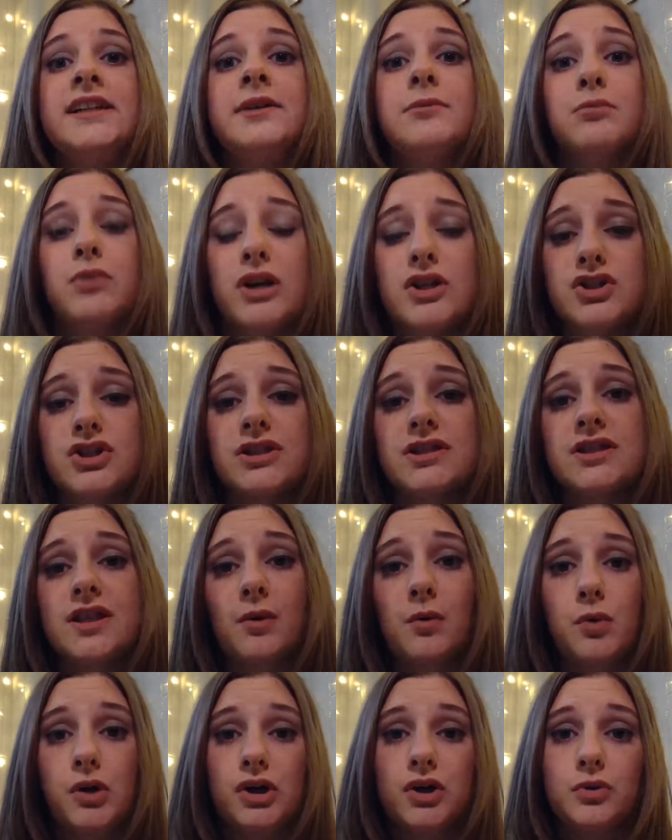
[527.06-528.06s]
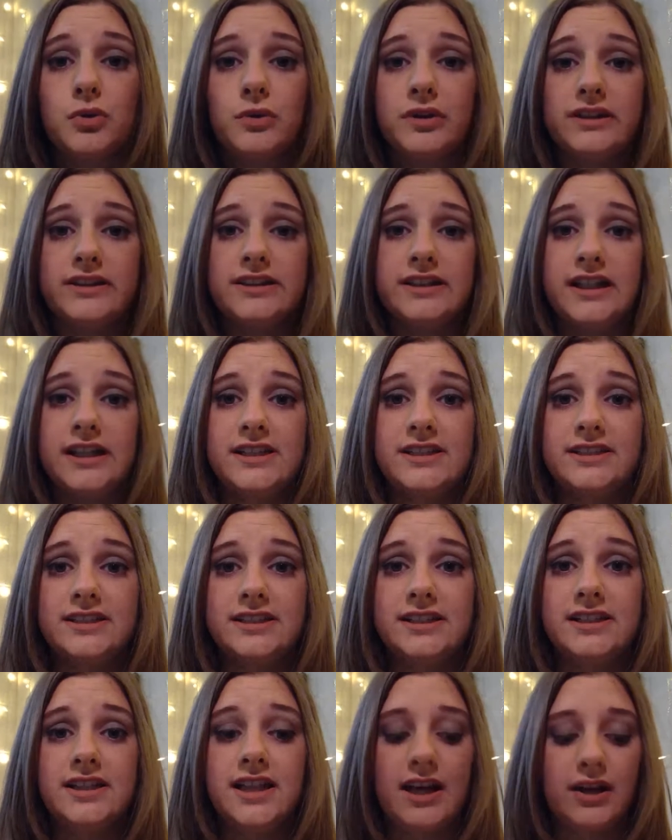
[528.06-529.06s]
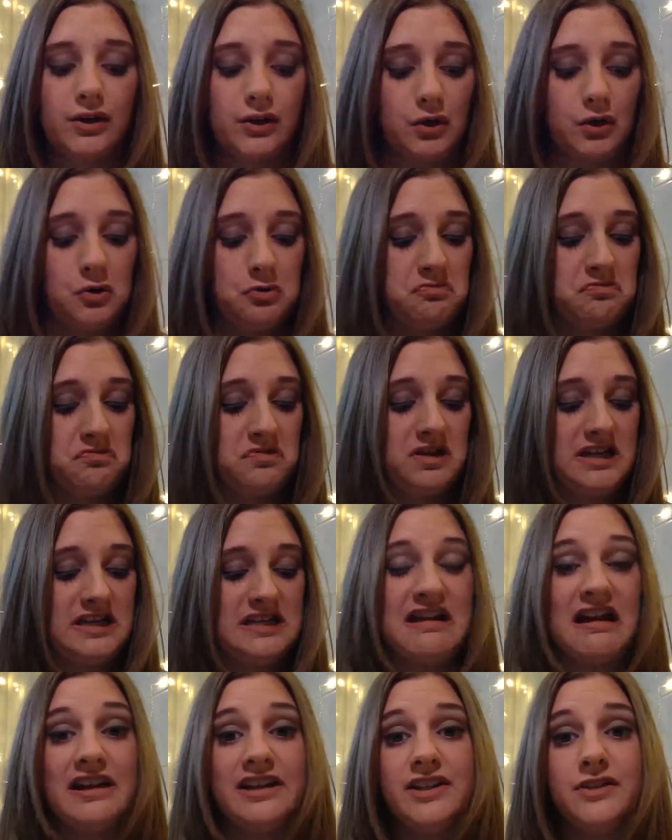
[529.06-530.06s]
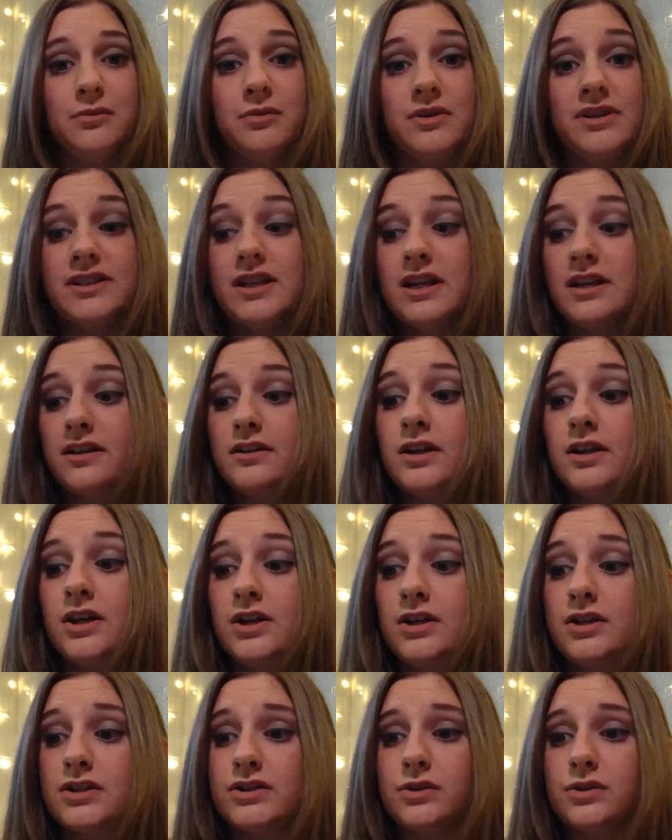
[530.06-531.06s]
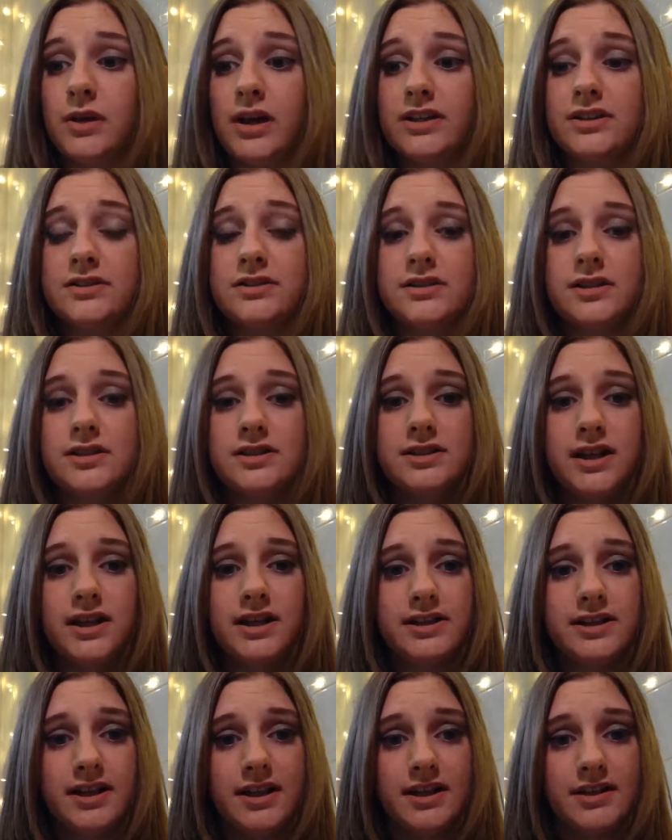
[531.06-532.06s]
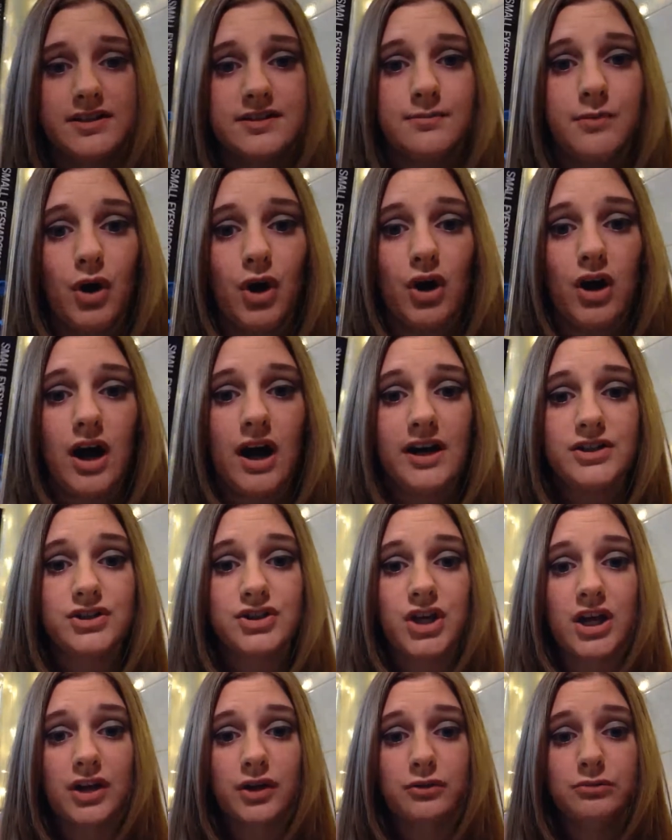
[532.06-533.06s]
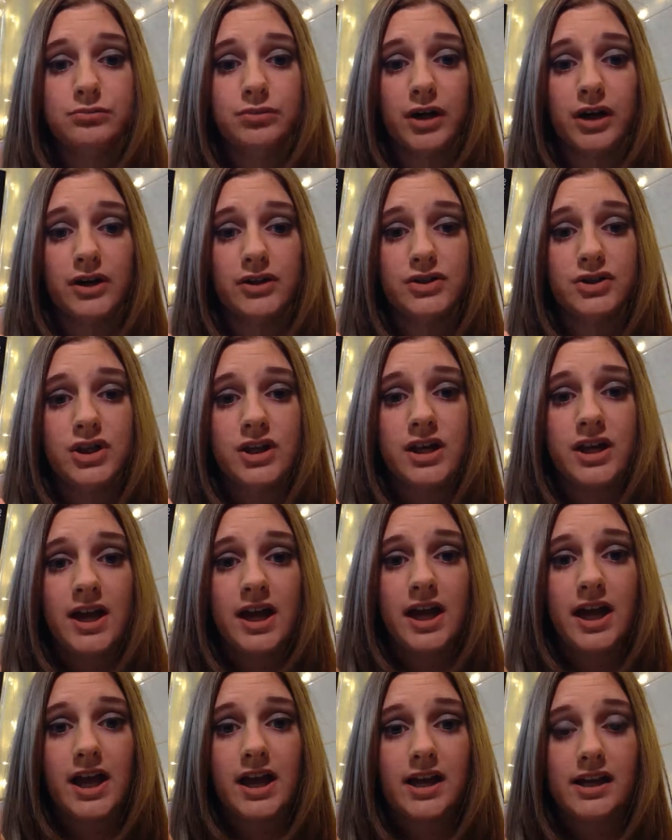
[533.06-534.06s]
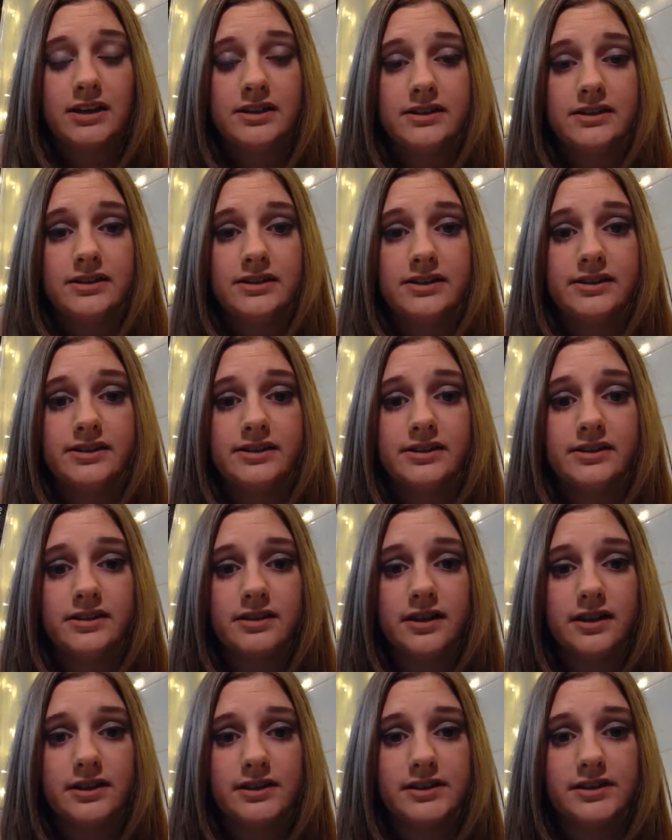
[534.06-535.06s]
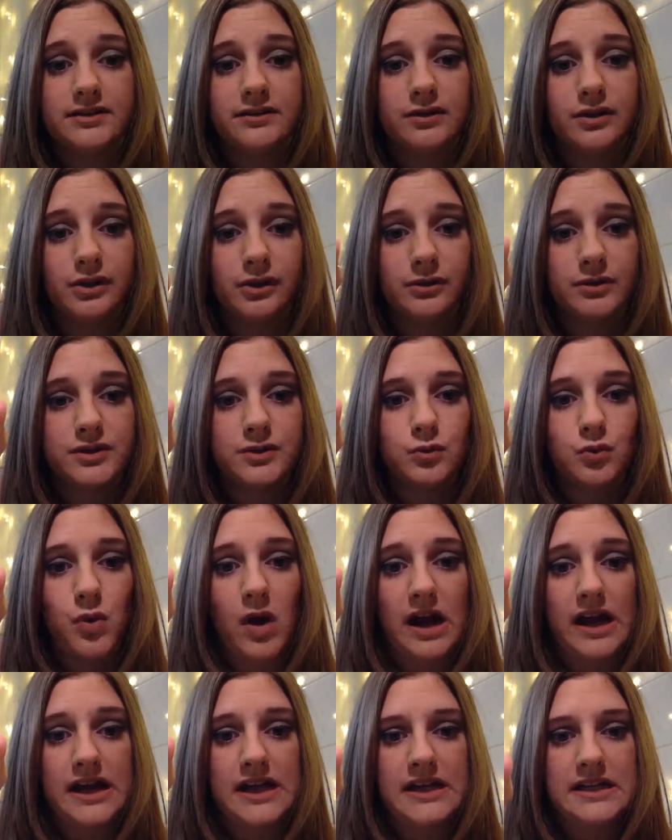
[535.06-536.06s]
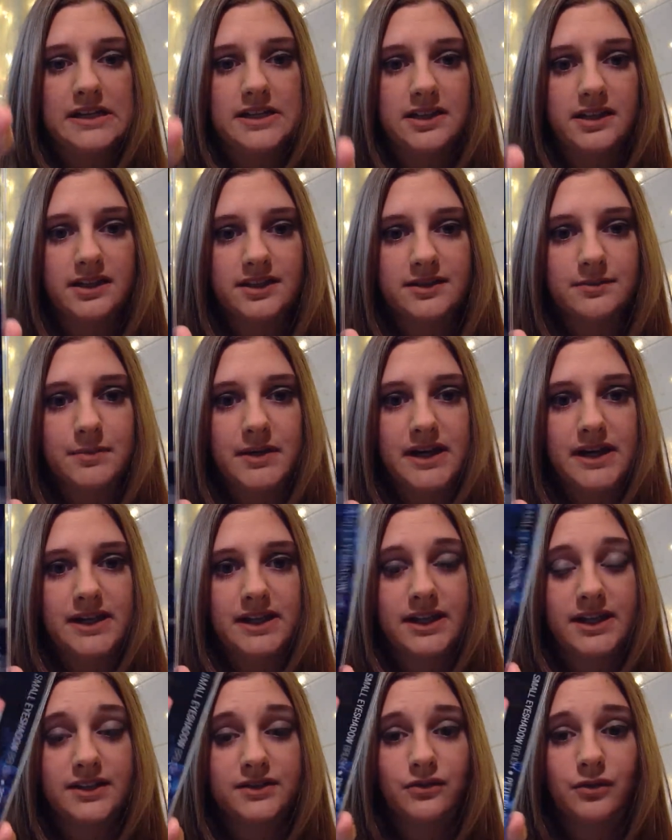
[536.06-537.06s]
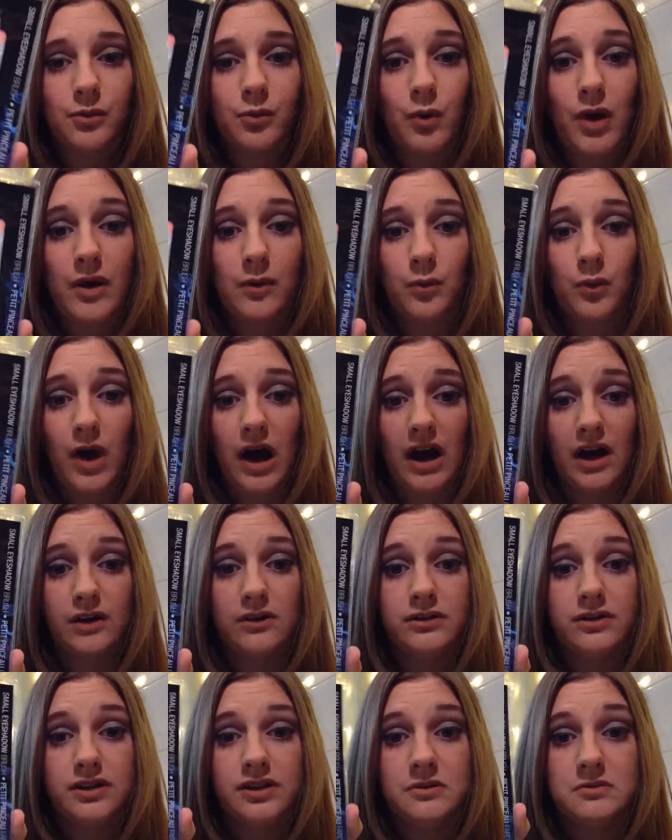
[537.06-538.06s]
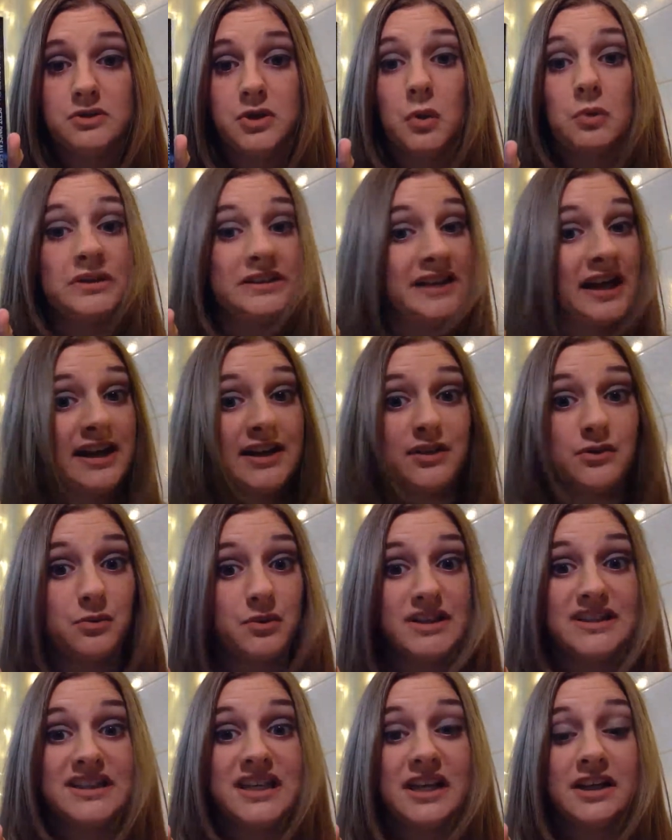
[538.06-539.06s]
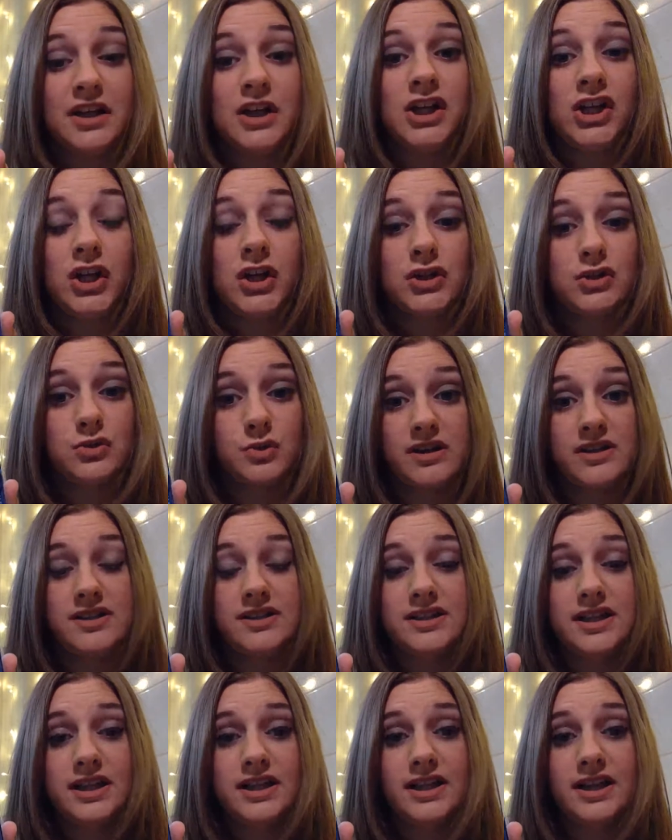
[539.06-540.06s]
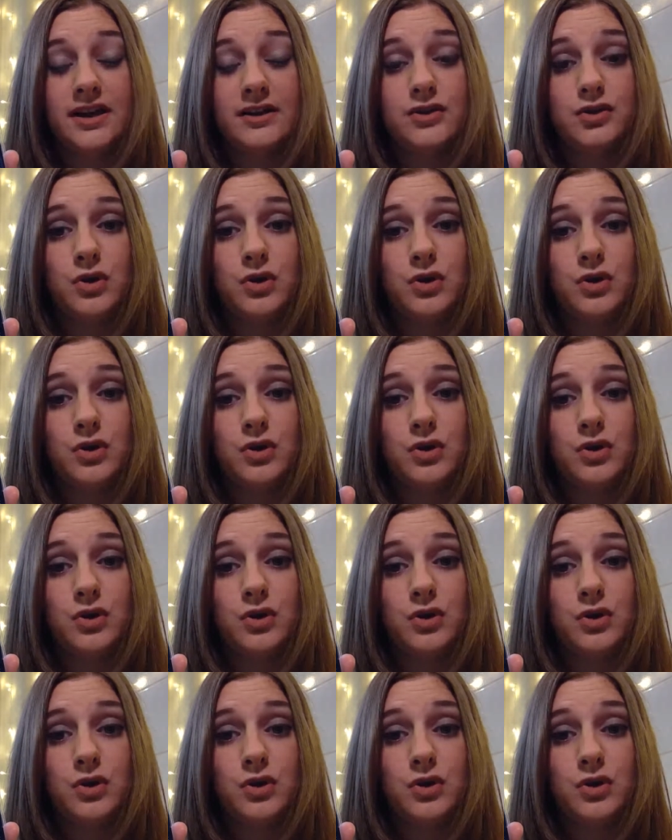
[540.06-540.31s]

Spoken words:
brushes that work really nicely that are only 93 cents. So I decided to get a small eyeshadow brush, and it's white and it's pink and it's from Wet n Wild. It was only 93 cents. So I decided I'd